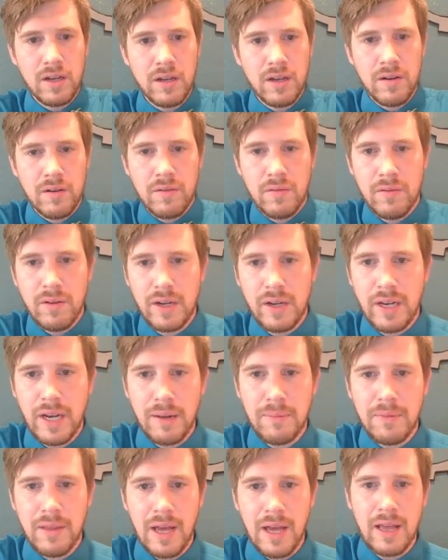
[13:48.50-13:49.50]

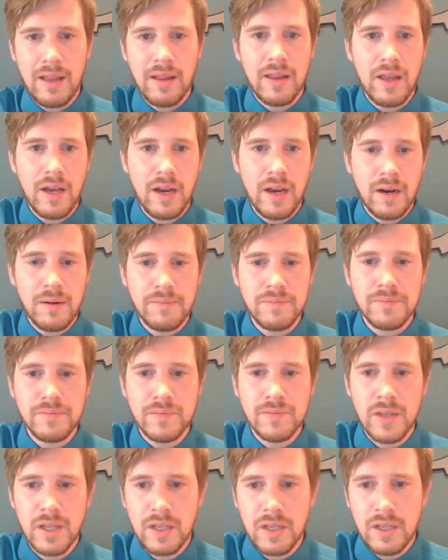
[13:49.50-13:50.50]
rename that there.
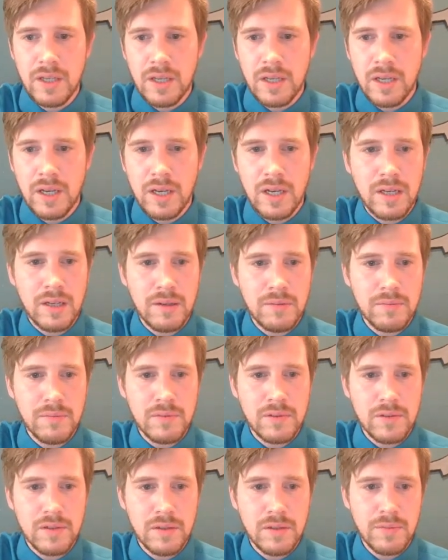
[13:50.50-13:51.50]
So
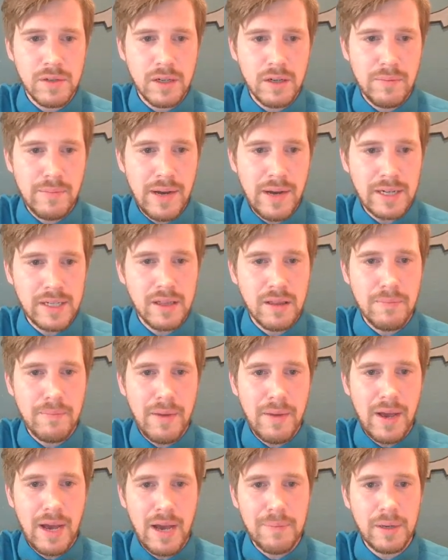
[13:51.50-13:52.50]
I'm going to go back to the
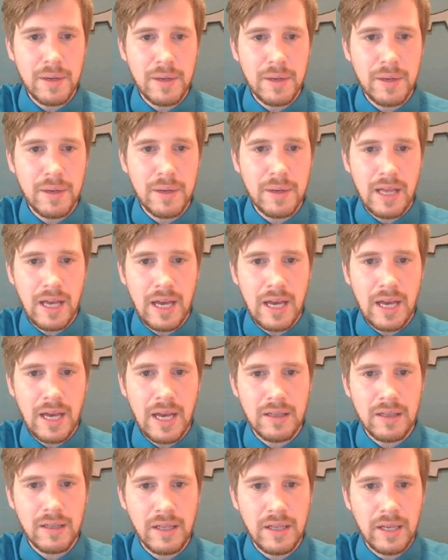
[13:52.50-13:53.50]
map and get that
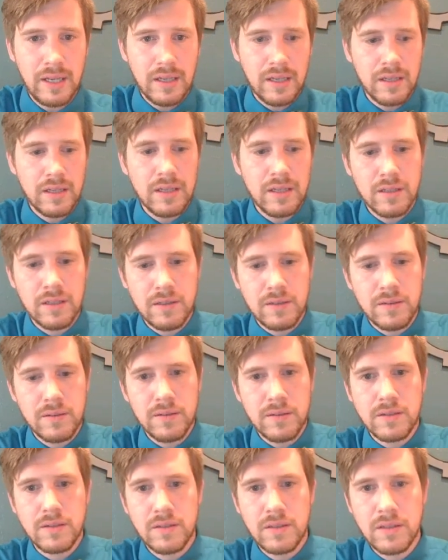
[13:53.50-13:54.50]
link.
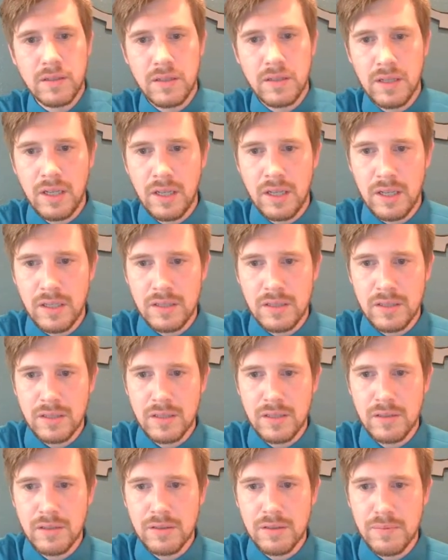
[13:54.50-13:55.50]
And
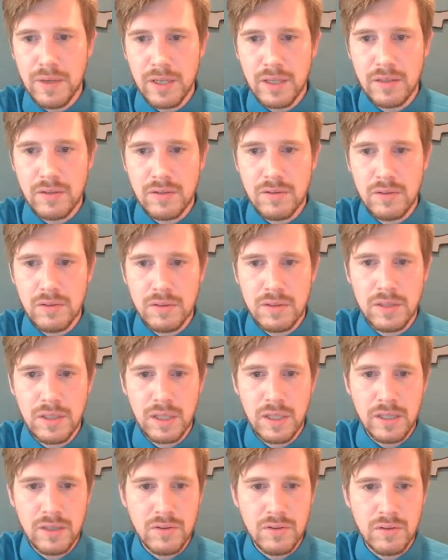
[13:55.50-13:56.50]
just use my Control-C,
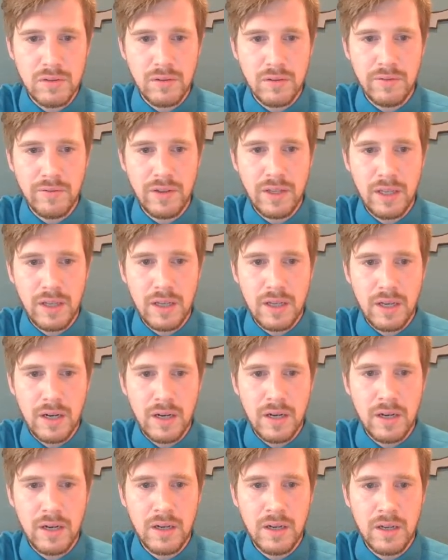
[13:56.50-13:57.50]
Control-V
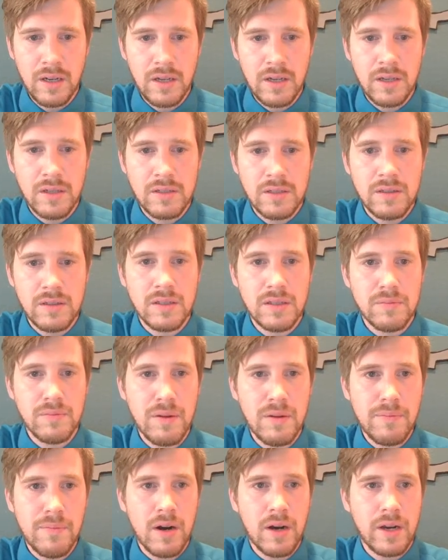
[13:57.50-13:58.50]
there. So there's
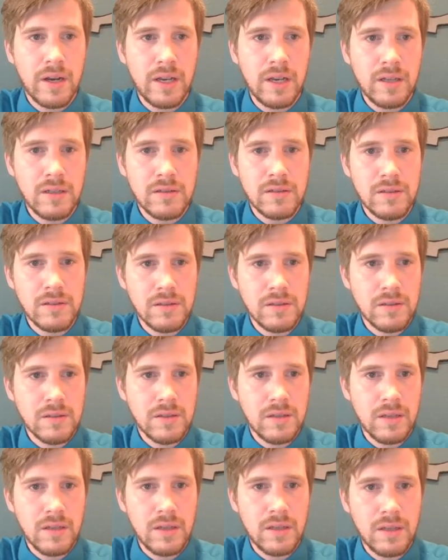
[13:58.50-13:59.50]
my market.
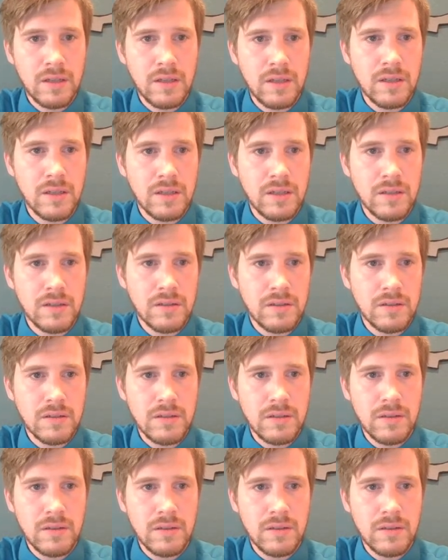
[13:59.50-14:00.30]
And